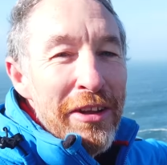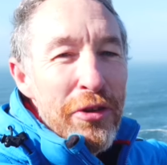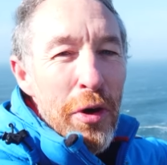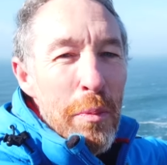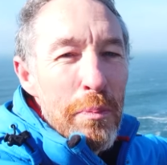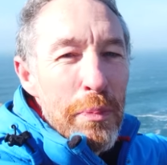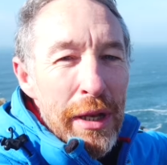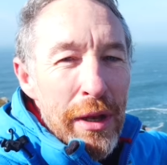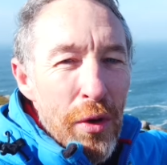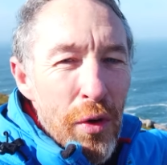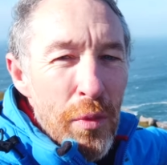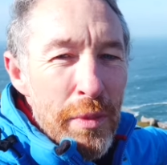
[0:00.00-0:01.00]
So
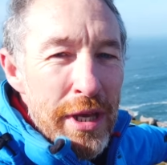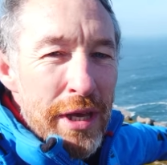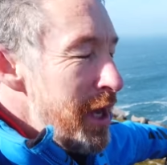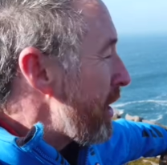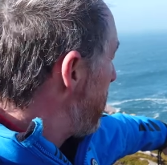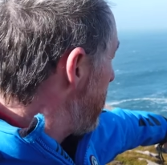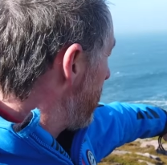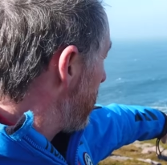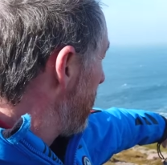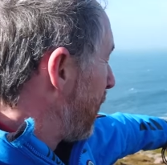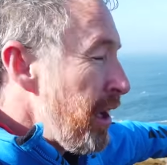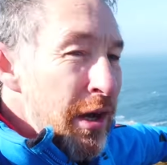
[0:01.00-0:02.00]
below me here,